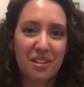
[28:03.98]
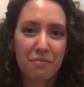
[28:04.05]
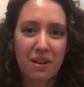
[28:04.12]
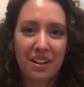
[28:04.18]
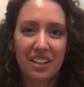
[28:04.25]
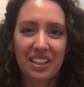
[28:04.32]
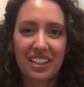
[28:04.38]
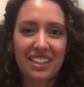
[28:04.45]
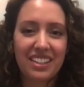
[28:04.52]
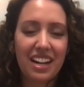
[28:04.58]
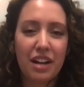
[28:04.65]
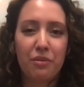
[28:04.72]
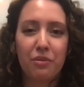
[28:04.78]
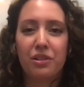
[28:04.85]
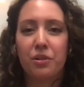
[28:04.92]
bucket,
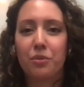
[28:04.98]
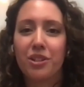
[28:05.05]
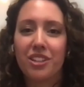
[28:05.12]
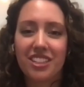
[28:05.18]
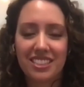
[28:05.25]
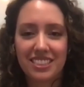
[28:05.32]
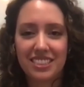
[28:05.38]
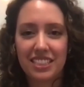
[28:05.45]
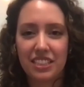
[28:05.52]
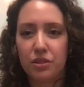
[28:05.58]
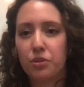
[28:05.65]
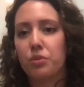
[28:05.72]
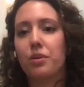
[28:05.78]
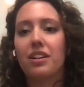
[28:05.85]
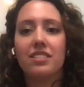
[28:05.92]
I want to work to see
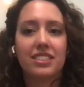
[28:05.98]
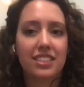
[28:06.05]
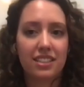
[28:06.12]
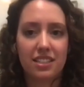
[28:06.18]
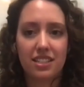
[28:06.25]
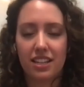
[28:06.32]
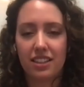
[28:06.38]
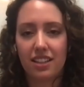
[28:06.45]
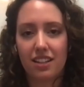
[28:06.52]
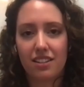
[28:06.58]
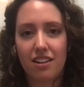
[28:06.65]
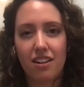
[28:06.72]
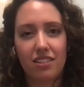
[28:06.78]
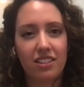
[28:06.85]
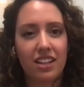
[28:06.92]
who else can take that
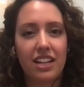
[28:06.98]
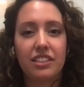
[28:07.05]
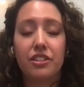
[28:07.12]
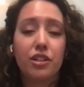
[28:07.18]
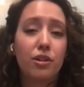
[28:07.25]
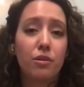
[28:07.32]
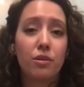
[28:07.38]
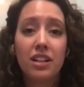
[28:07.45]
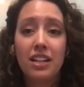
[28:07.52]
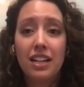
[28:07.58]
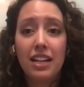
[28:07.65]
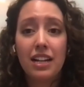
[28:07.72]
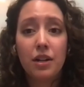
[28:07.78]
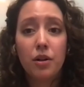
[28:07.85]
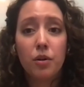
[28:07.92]
on. And,
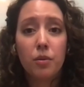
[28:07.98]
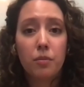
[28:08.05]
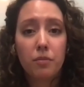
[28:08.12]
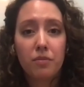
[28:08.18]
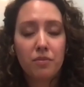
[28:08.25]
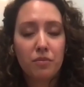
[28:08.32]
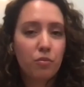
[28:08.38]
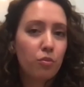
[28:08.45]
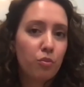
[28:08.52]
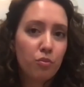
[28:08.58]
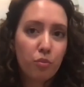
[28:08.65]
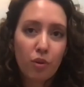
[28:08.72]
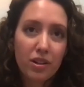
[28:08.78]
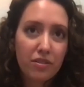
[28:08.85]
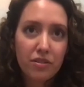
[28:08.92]

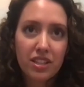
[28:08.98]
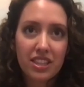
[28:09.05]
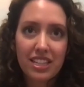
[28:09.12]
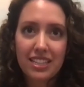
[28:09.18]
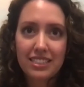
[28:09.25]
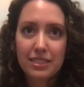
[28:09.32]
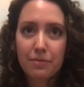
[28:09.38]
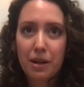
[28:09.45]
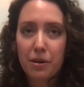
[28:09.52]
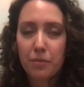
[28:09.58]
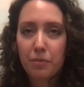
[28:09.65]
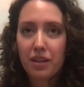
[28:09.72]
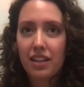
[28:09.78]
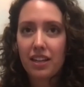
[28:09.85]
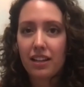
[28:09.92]
one of the things about
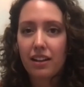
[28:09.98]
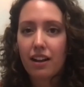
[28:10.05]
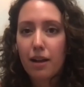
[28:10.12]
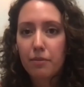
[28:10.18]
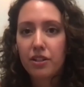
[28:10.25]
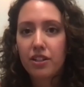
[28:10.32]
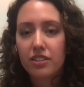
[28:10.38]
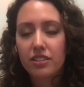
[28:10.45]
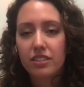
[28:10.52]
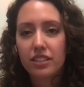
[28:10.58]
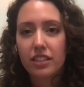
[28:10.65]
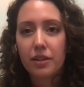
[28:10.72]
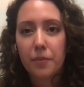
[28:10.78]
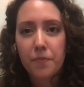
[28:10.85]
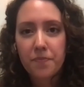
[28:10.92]
I'm
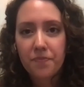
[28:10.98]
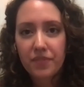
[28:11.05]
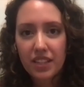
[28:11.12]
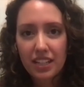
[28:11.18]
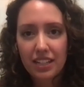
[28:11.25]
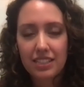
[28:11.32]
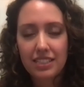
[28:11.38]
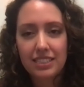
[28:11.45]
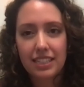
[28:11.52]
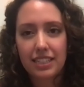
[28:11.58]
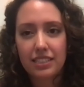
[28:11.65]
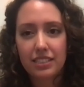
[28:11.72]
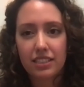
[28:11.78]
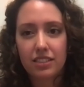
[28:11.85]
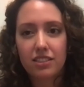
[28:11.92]
currently a design
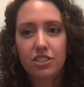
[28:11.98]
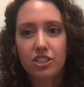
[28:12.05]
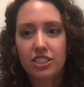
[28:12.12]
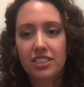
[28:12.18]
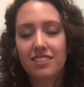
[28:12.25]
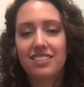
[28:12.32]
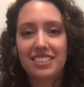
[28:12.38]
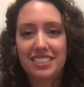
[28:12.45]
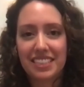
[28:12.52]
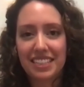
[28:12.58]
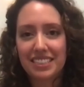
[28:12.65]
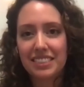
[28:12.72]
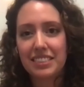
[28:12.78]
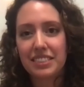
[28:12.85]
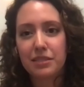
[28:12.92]
technologist on a
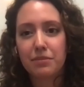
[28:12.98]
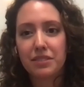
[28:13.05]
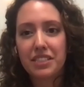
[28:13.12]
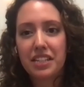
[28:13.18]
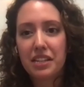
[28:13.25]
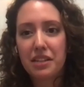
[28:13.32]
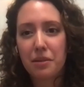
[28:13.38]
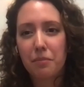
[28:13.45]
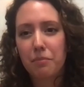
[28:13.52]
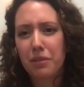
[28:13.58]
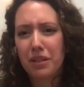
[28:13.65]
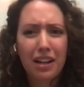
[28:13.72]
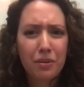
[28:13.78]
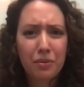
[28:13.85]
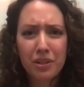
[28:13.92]
design systems team, but
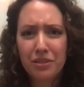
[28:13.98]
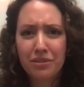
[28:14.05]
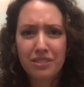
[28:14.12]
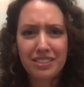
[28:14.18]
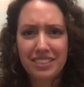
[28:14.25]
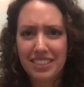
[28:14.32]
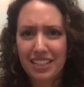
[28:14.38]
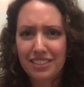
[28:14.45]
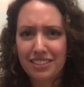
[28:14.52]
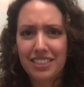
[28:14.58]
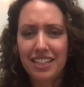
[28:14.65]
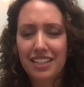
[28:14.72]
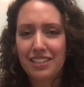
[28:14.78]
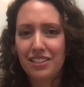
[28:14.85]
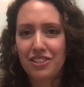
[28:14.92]
I work with designers
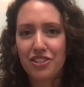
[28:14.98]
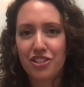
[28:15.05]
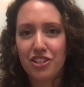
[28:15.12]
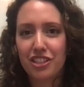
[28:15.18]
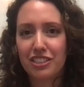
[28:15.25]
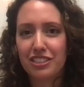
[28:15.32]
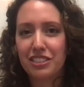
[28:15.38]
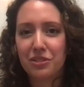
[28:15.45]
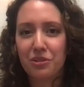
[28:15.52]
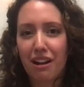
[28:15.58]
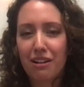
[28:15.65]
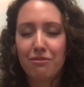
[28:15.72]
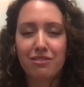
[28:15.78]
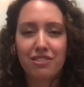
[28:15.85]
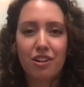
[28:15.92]
and engineers who
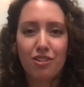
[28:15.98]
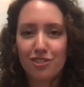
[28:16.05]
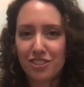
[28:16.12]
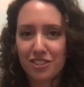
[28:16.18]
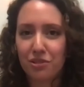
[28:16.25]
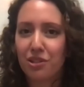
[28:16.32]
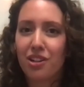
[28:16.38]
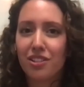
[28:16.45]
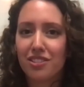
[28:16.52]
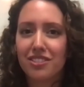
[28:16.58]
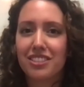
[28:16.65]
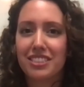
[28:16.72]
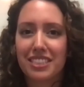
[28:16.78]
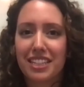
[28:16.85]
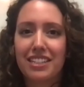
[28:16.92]
I would also call
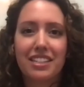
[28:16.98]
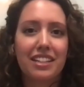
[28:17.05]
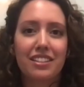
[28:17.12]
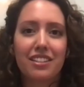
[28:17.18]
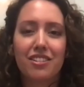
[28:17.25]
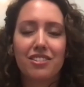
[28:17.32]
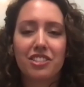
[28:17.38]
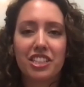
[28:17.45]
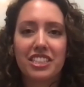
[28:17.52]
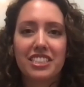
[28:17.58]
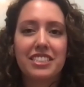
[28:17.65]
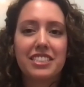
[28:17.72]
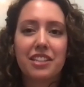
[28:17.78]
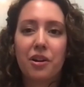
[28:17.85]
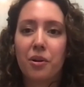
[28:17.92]
design
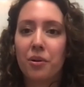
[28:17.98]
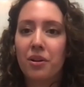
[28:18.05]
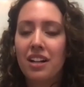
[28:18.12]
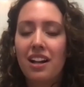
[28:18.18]
technologists. So